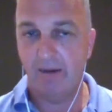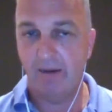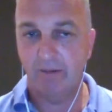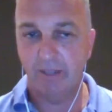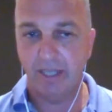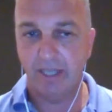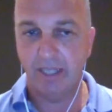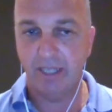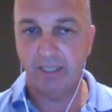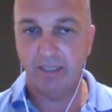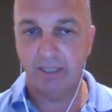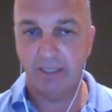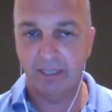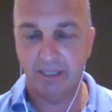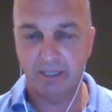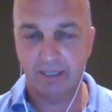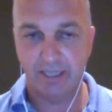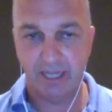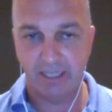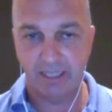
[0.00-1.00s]
in the
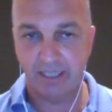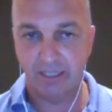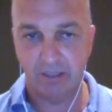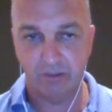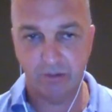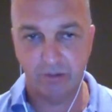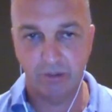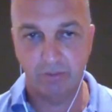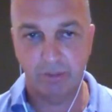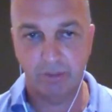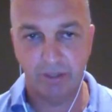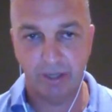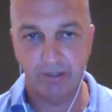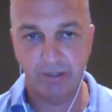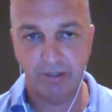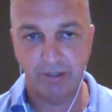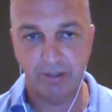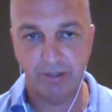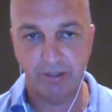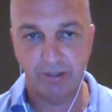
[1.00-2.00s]
Sentient Group, who
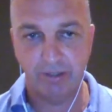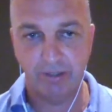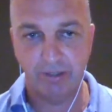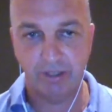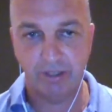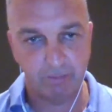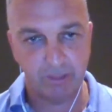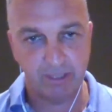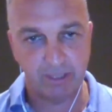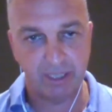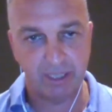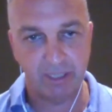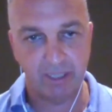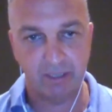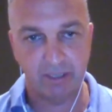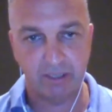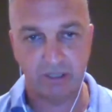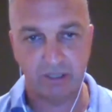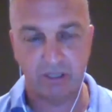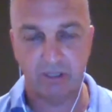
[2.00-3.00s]
owns about 30%
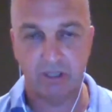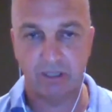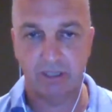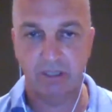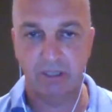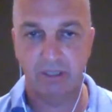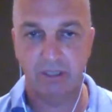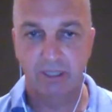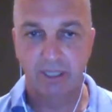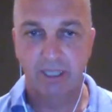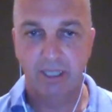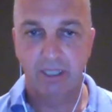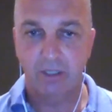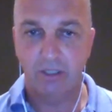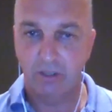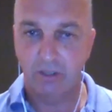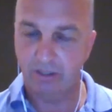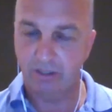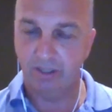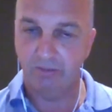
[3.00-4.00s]
of the stock, and
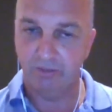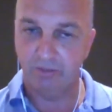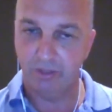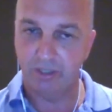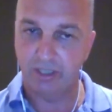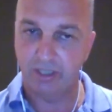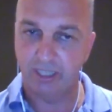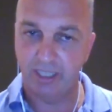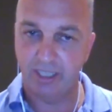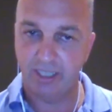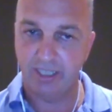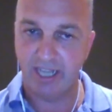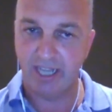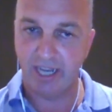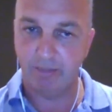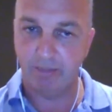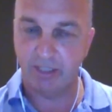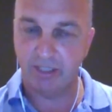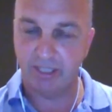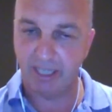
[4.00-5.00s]
university
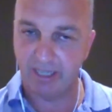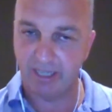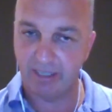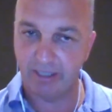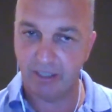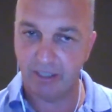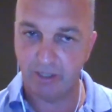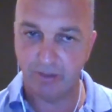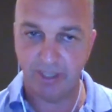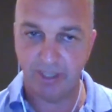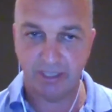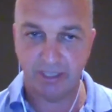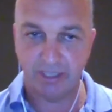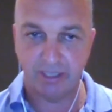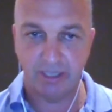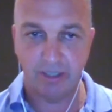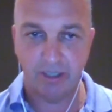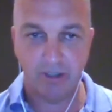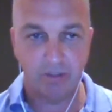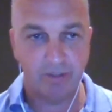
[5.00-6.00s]
endowments out of the US
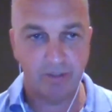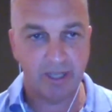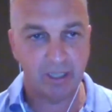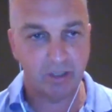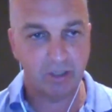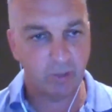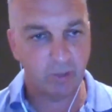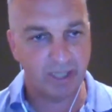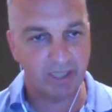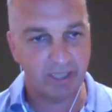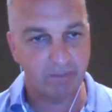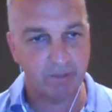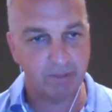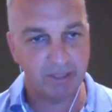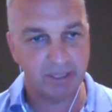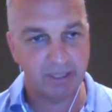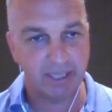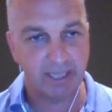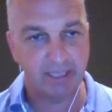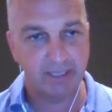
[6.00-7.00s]
that own about
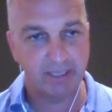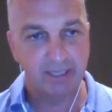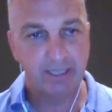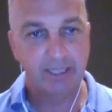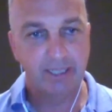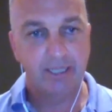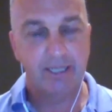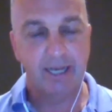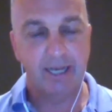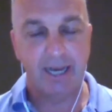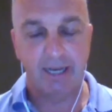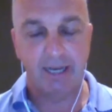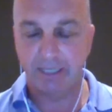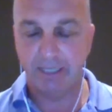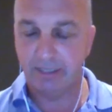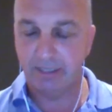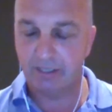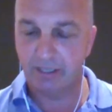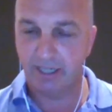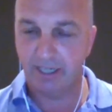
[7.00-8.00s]
20%.
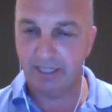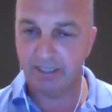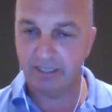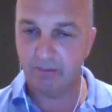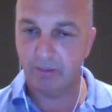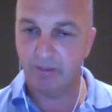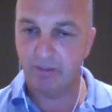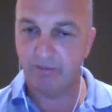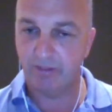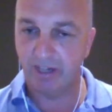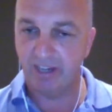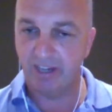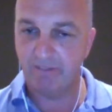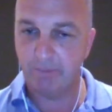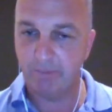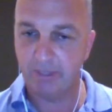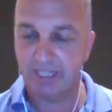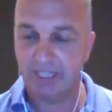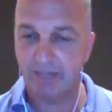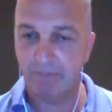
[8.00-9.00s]
Insiders with
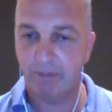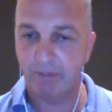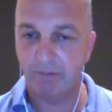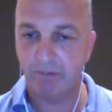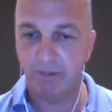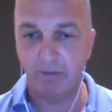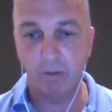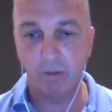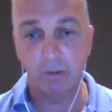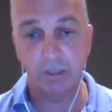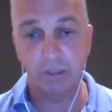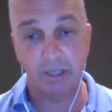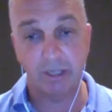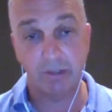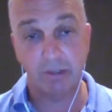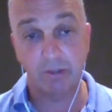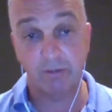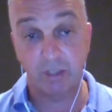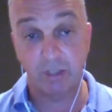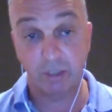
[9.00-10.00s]
5%, but we
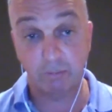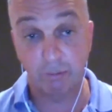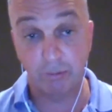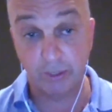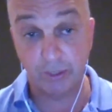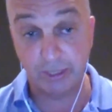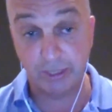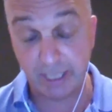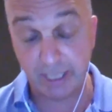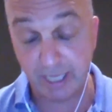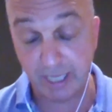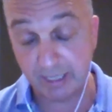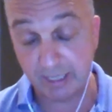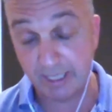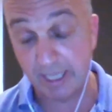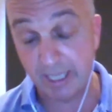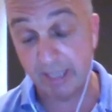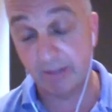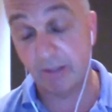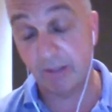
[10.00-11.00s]
also just put
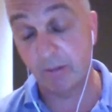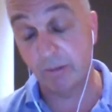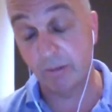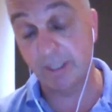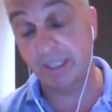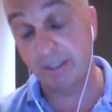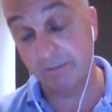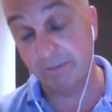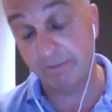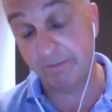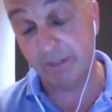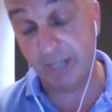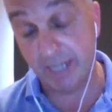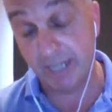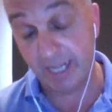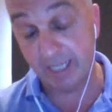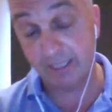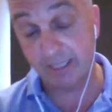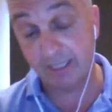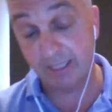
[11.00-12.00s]
together a recent
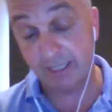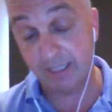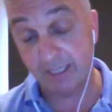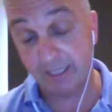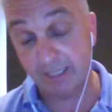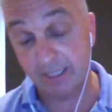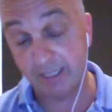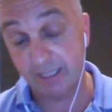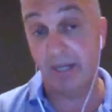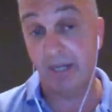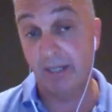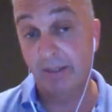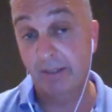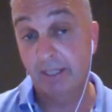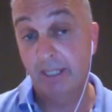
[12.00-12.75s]
financing in December,